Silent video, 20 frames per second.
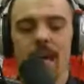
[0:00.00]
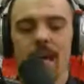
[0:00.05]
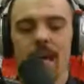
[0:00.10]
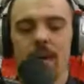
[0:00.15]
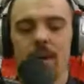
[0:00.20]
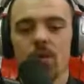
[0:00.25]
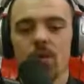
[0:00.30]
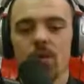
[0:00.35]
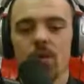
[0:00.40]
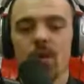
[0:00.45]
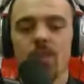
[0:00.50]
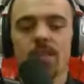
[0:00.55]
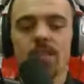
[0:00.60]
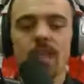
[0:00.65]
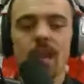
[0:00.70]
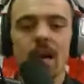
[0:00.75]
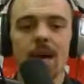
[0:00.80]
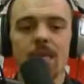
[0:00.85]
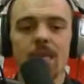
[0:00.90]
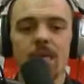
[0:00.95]
And we
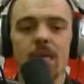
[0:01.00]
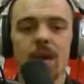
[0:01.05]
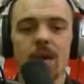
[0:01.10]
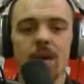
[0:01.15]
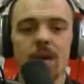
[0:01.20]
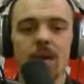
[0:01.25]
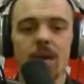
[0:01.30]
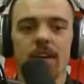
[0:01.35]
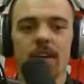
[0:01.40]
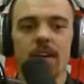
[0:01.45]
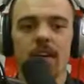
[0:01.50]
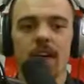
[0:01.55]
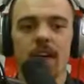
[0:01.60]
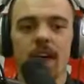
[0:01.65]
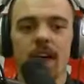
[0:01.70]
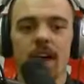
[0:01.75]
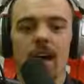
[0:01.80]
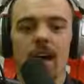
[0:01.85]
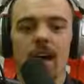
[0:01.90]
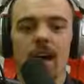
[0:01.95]
stopped talking,
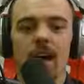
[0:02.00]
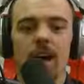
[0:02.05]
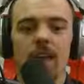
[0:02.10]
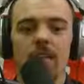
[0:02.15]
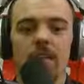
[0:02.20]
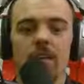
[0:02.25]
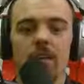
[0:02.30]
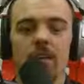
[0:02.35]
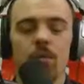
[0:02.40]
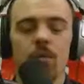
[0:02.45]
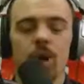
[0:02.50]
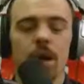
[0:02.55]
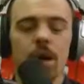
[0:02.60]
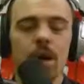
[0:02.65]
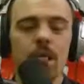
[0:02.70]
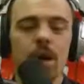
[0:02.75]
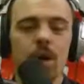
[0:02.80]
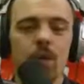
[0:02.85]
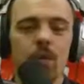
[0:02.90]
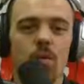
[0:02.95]
right
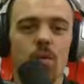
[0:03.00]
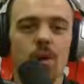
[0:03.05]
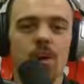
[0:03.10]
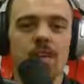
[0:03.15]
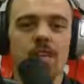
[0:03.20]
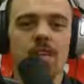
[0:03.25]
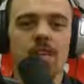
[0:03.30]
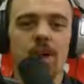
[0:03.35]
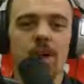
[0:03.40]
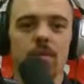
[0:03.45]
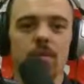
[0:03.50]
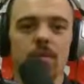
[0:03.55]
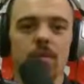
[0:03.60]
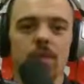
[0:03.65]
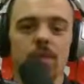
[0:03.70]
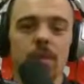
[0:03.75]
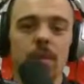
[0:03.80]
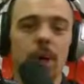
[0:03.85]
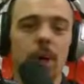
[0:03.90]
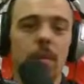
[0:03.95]
about where I stopped
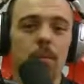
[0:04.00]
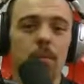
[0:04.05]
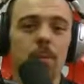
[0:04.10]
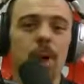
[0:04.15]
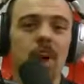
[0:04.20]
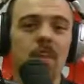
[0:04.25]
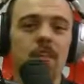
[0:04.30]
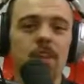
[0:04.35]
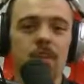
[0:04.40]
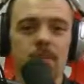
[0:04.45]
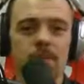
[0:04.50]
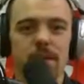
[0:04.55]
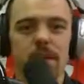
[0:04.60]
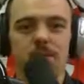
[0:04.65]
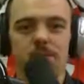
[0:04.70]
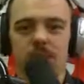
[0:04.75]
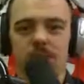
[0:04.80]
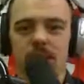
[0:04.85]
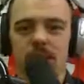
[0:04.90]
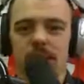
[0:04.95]
was about private
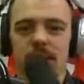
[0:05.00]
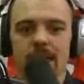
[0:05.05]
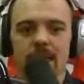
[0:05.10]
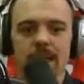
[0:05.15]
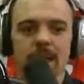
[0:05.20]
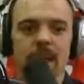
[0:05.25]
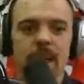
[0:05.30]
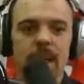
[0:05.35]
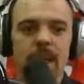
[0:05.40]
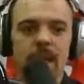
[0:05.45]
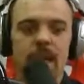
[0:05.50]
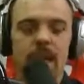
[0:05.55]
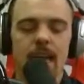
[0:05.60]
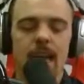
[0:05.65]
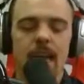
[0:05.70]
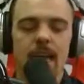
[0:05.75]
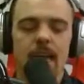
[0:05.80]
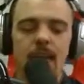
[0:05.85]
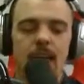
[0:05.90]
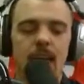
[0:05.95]
pension plans.
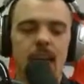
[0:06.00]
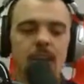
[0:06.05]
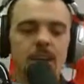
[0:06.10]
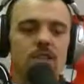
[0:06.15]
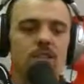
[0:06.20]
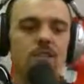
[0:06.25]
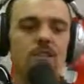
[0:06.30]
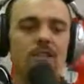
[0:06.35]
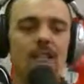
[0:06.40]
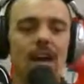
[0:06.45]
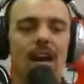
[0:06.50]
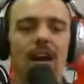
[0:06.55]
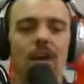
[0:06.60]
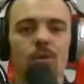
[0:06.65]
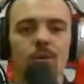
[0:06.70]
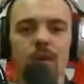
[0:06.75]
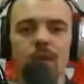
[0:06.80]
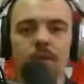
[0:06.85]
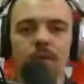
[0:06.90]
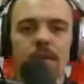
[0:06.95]
And as a
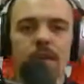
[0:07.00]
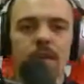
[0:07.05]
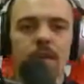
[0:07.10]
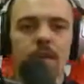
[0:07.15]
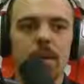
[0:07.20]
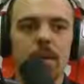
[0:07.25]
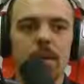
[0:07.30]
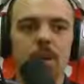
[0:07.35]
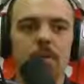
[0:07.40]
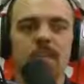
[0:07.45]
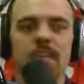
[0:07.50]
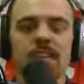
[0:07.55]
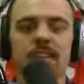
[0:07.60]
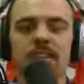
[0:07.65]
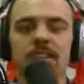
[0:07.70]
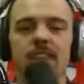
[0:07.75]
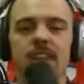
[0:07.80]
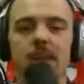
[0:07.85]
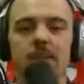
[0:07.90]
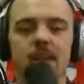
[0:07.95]
retiree, many people have
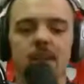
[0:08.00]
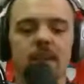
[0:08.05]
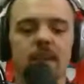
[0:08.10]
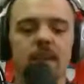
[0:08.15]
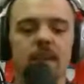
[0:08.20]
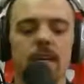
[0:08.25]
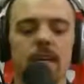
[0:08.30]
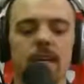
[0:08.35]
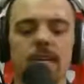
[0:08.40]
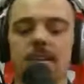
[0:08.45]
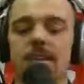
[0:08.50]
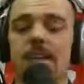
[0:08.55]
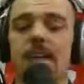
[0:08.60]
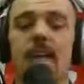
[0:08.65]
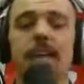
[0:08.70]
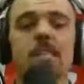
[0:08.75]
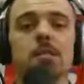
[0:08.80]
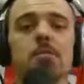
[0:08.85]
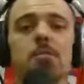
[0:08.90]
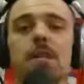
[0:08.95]
saved up in a
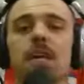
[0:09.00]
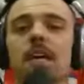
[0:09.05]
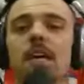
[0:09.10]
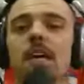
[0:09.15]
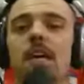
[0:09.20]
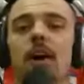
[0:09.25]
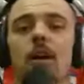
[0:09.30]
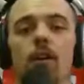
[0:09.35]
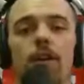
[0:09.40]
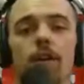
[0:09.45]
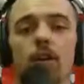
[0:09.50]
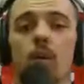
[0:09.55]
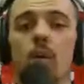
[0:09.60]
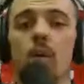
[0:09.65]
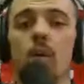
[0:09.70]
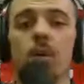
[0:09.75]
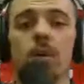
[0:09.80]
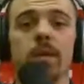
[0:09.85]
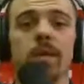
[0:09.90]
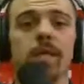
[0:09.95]
TSP, a
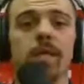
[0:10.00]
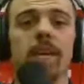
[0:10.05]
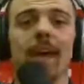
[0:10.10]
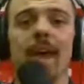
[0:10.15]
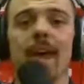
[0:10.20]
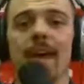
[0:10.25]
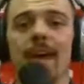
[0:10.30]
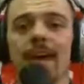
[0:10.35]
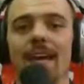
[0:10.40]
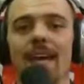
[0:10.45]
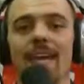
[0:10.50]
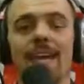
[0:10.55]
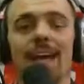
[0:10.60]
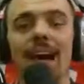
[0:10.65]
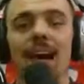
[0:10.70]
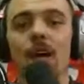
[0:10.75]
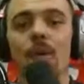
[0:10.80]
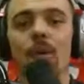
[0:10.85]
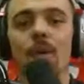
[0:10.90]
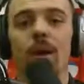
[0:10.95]
401k, an
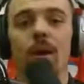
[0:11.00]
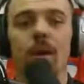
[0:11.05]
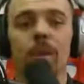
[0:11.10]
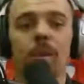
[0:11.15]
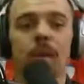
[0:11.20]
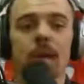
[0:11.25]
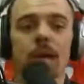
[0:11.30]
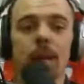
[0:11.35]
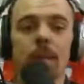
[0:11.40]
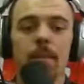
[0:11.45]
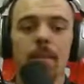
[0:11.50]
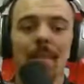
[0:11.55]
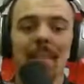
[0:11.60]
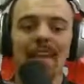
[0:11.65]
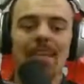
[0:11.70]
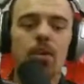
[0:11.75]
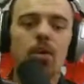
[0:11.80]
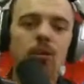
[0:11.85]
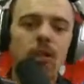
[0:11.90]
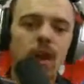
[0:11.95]
IRA, but
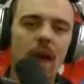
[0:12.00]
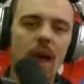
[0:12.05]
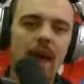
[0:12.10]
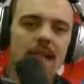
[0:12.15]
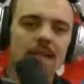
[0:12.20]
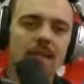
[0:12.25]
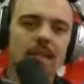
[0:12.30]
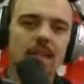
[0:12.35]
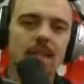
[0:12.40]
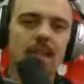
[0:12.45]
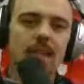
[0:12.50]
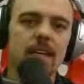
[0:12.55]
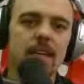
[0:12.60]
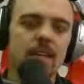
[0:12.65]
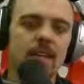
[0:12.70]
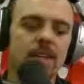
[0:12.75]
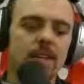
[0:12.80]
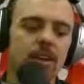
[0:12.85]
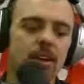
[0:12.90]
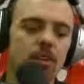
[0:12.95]
they don't know how to
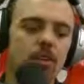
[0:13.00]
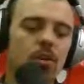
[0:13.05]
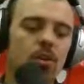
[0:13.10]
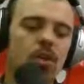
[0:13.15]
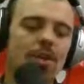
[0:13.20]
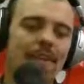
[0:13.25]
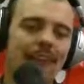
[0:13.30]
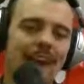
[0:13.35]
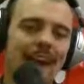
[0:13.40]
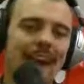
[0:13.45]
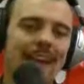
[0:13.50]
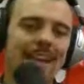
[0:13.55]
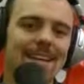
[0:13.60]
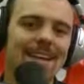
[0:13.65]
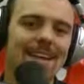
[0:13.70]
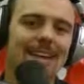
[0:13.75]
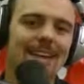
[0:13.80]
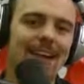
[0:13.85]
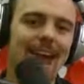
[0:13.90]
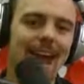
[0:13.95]
turn
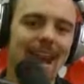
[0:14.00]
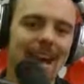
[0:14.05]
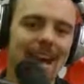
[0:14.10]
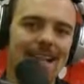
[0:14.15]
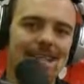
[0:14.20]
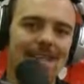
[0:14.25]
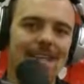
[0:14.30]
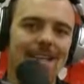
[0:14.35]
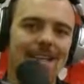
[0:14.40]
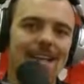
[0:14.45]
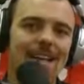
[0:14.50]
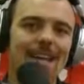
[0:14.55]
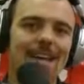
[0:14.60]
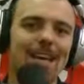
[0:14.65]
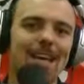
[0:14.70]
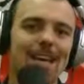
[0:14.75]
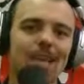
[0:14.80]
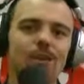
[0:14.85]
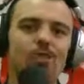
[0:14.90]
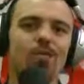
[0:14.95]
that asset
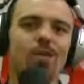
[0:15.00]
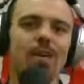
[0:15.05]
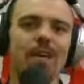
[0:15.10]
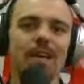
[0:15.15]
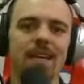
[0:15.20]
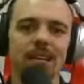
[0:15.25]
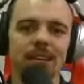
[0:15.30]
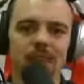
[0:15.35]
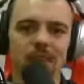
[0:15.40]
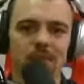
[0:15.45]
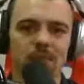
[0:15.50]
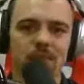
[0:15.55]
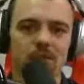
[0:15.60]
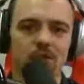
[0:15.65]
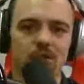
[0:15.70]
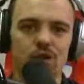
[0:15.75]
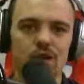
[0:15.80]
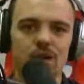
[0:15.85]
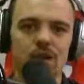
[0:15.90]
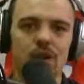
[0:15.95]
into an income
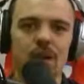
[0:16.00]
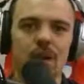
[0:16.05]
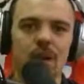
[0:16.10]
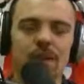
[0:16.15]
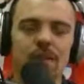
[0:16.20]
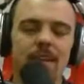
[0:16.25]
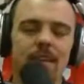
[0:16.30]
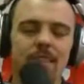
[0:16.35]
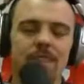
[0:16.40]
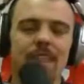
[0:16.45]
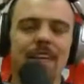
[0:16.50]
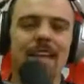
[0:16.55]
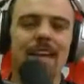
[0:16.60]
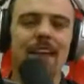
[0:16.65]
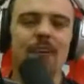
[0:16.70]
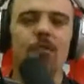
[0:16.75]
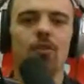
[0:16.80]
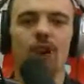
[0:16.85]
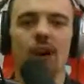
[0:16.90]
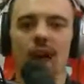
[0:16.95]
stream that they
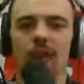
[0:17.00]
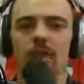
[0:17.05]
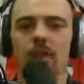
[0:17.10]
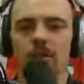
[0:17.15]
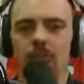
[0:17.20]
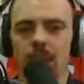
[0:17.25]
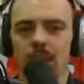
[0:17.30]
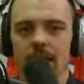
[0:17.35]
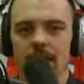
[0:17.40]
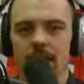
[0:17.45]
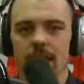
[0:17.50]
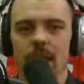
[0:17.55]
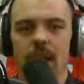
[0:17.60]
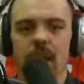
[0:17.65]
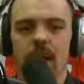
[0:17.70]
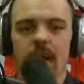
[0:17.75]
never outlive.